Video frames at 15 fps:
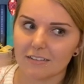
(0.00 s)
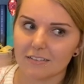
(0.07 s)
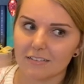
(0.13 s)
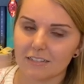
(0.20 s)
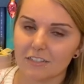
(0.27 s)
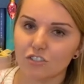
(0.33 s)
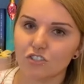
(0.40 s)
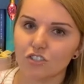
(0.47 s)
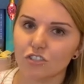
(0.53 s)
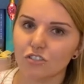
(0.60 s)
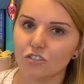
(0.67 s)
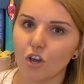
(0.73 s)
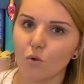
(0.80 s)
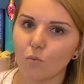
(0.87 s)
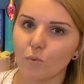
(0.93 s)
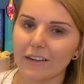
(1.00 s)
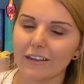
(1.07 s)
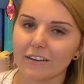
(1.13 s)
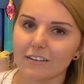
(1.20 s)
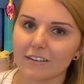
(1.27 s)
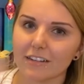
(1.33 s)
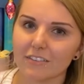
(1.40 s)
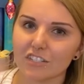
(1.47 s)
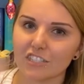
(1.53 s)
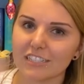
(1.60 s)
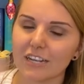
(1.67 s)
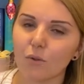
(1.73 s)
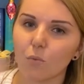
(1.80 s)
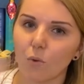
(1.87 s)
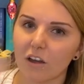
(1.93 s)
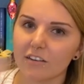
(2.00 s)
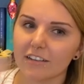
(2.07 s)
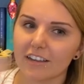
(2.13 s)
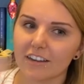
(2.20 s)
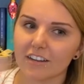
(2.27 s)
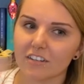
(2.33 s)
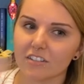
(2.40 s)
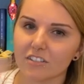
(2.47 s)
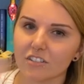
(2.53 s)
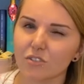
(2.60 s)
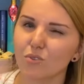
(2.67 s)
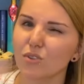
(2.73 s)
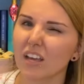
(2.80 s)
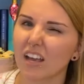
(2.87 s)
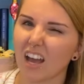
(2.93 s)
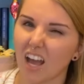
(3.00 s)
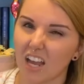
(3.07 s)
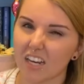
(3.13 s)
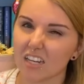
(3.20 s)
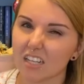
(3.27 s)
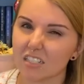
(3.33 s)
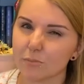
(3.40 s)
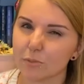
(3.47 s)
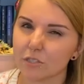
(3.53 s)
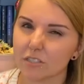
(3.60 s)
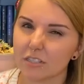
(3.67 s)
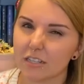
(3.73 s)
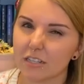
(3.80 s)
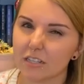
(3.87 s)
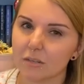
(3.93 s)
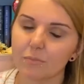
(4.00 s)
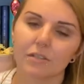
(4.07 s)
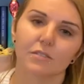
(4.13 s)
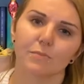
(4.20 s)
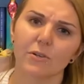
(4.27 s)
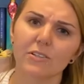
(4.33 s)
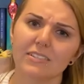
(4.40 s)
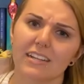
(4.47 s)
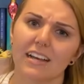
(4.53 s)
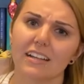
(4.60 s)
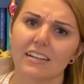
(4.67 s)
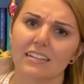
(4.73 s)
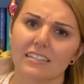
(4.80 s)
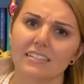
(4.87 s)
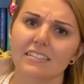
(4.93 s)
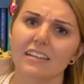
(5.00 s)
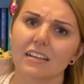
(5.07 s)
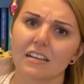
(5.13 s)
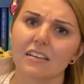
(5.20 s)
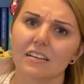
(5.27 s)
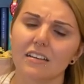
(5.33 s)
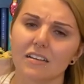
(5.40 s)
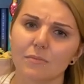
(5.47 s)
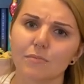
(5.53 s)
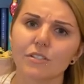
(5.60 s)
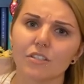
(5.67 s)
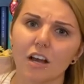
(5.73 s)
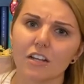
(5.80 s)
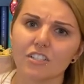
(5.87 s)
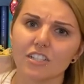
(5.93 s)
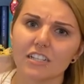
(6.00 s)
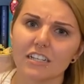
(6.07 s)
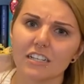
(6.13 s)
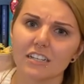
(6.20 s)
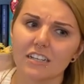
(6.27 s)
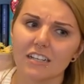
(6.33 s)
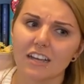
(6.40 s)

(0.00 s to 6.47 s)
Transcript: It's just so weird. There's, like, one character who, like, kind of has personality, but his personality is, like, misogyny.